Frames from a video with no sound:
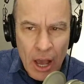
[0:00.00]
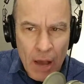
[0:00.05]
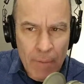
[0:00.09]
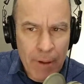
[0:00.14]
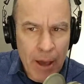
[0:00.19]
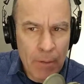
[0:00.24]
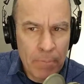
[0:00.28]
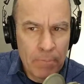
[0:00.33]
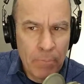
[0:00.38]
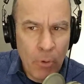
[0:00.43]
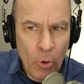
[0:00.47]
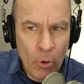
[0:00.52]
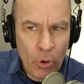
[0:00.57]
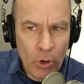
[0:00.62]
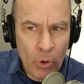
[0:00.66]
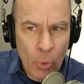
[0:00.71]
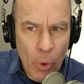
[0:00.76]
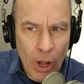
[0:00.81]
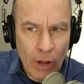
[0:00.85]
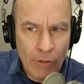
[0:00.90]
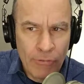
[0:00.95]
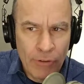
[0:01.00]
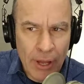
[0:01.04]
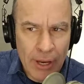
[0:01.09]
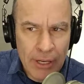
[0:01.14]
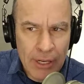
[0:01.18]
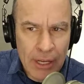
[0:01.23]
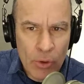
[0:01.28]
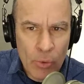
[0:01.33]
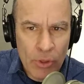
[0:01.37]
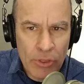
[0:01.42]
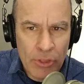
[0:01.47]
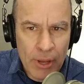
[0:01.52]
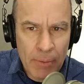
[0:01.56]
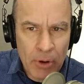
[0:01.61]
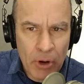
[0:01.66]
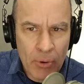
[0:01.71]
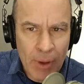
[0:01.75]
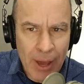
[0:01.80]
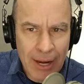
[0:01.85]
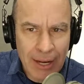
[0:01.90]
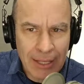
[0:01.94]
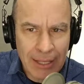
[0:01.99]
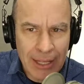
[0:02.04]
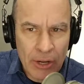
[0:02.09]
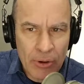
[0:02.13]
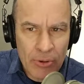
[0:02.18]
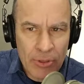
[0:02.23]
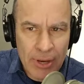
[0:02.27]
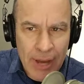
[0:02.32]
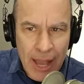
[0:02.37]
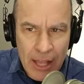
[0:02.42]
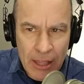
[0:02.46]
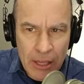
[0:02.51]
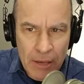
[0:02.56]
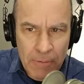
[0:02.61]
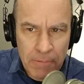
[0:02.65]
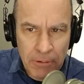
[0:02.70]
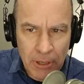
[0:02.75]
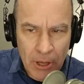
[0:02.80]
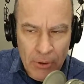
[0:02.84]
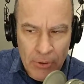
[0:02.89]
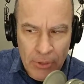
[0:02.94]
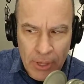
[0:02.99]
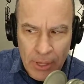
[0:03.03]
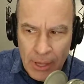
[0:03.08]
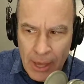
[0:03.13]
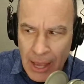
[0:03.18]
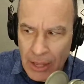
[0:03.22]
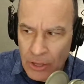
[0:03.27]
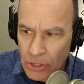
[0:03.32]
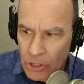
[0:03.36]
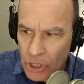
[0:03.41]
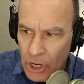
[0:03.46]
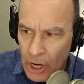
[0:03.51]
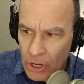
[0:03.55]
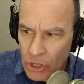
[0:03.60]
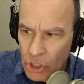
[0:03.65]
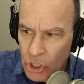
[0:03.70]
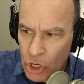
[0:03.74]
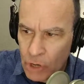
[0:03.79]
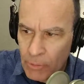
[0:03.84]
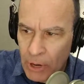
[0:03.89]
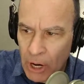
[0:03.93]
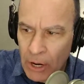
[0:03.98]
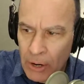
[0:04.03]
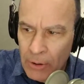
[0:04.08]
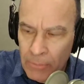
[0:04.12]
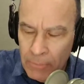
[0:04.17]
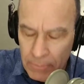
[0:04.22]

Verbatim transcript: about border wall funding with Democratic leaders Nancy Pelosi and Chuck Schumer.